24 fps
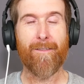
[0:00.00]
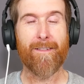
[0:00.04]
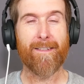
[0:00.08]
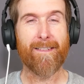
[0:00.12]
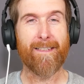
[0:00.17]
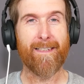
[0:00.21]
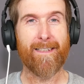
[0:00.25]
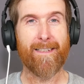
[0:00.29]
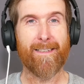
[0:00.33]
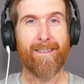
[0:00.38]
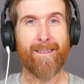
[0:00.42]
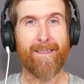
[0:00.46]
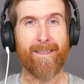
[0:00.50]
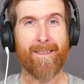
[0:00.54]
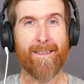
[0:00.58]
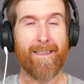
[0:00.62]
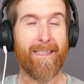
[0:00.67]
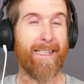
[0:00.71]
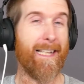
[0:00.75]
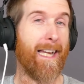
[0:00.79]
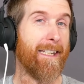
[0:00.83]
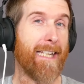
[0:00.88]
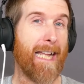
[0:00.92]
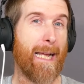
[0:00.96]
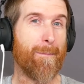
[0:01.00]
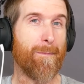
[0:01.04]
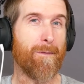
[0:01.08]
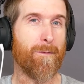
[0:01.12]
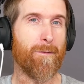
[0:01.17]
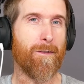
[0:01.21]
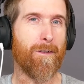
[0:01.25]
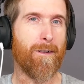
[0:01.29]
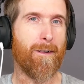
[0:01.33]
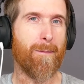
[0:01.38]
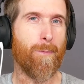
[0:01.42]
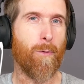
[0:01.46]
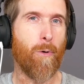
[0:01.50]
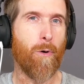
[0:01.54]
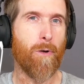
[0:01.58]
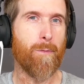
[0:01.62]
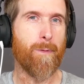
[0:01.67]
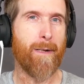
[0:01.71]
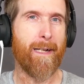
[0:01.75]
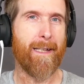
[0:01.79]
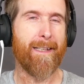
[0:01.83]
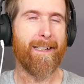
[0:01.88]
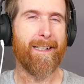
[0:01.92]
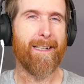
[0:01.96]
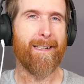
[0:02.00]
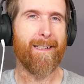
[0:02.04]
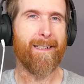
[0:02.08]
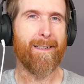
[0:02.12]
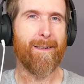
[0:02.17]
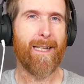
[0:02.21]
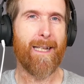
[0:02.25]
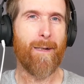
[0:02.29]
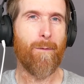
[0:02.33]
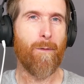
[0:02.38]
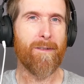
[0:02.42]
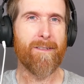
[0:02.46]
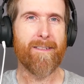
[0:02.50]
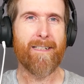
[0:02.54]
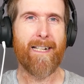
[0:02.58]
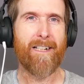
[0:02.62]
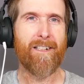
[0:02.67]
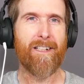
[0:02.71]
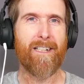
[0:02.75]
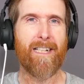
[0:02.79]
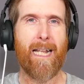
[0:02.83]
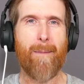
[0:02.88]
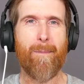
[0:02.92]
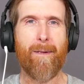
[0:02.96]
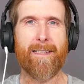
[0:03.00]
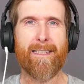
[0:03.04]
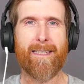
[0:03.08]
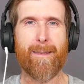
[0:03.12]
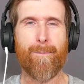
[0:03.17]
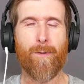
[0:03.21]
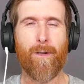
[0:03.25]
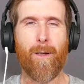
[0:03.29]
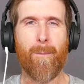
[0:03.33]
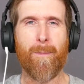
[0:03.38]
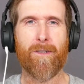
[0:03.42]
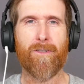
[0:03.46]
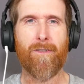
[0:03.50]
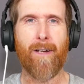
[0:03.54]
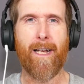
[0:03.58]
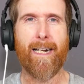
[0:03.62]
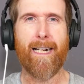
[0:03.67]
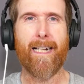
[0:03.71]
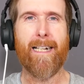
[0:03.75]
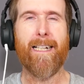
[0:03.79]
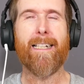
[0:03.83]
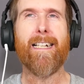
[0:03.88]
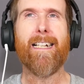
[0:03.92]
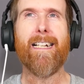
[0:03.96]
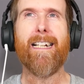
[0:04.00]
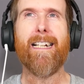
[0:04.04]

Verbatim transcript: This is the unnamed report where the he wasn't actually named as the perpetrator.